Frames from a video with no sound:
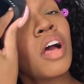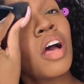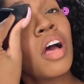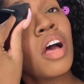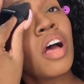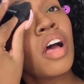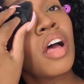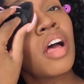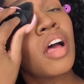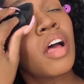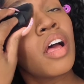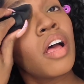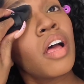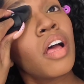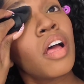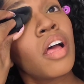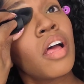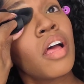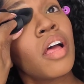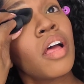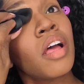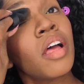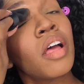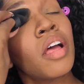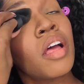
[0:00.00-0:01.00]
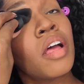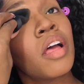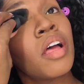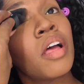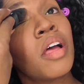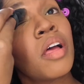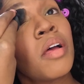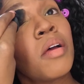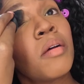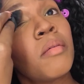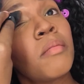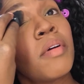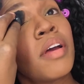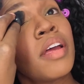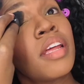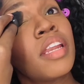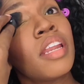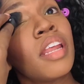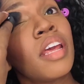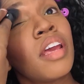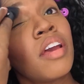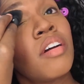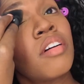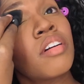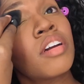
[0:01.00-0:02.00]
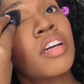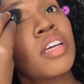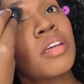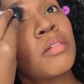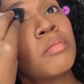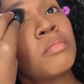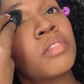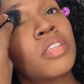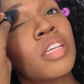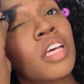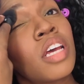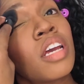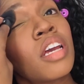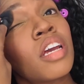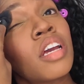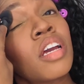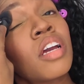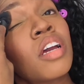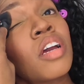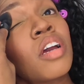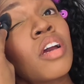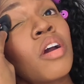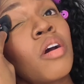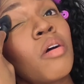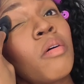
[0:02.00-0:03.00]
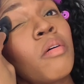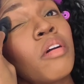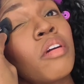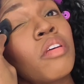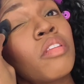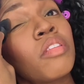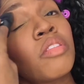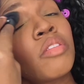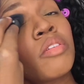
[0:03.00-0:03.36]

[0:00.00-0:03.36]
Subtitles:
Oh, my nail keeps like going